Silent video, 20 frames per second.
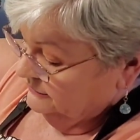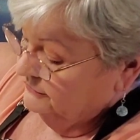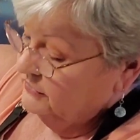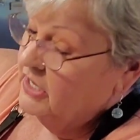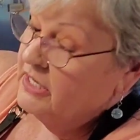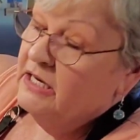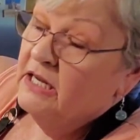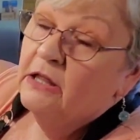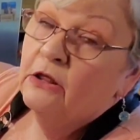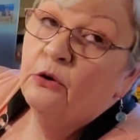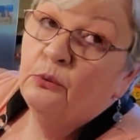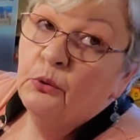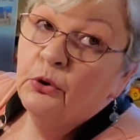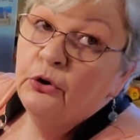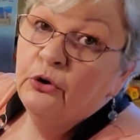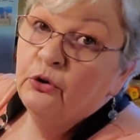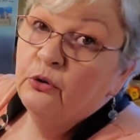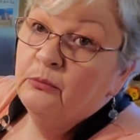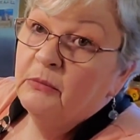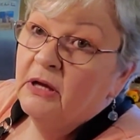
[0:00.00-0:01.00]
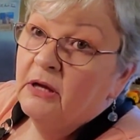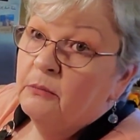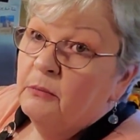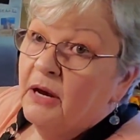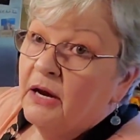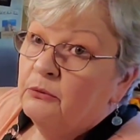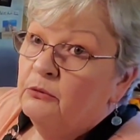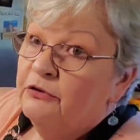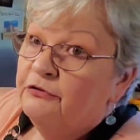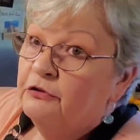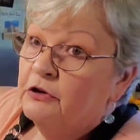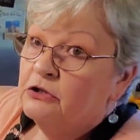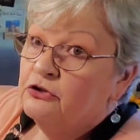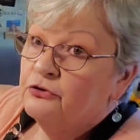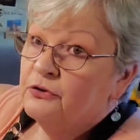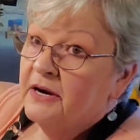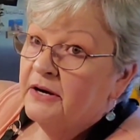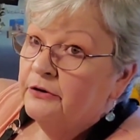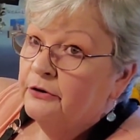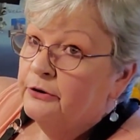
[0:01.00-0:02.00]
finding the room in my
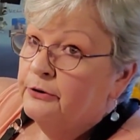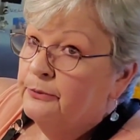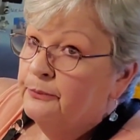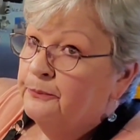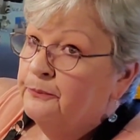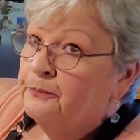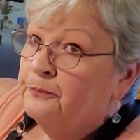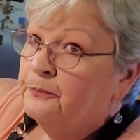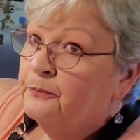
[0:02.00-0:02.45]
refrigerator.